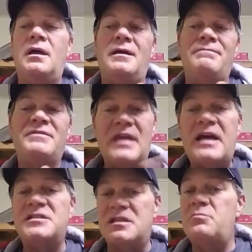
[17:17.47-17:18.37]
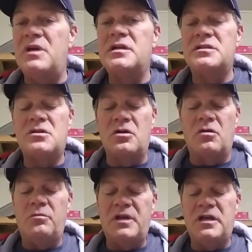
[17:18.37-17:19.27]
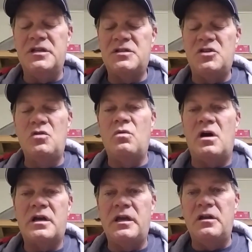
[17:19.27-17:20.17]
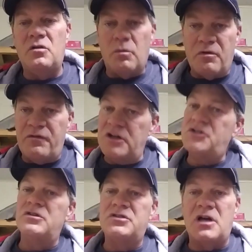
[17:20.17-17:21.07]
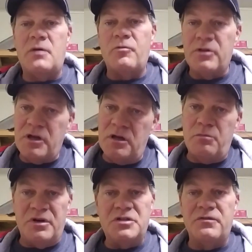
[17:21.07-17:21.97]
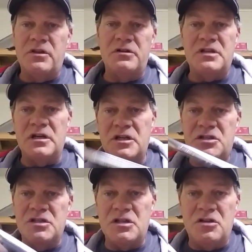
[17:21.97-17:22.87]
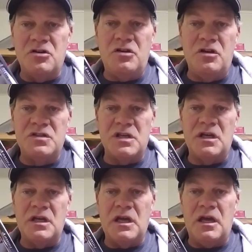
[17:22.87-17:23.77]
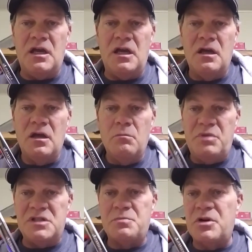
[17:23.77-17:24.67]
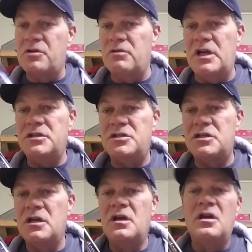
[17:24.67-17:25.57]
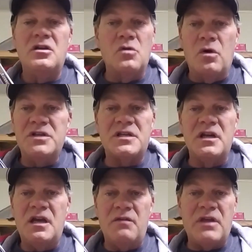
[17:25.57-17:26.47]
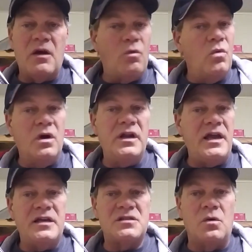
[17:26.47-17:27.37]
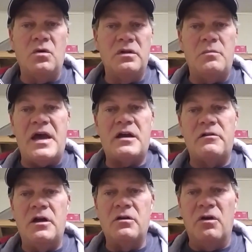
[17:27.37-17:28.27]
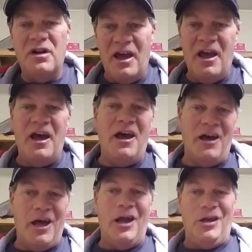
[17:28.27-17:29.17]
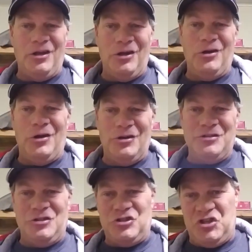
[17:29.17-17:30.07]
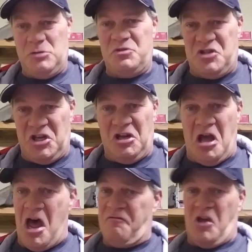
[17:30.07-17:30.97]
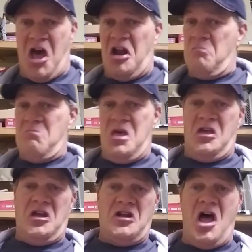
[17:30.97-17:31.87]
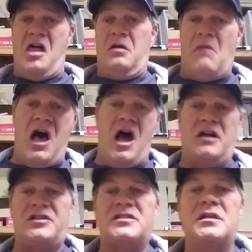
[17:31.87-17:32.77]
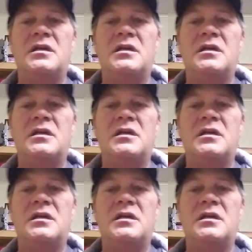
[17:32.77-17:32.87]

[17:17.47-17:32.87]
That's the biggest hurdle, because you walk into a professional shop with a bunch of other technicians and you're using a Pittsburgh wrench. You're always going to have that one asshole in the background going, hey, you use the cheap shit. I've got $1 million box.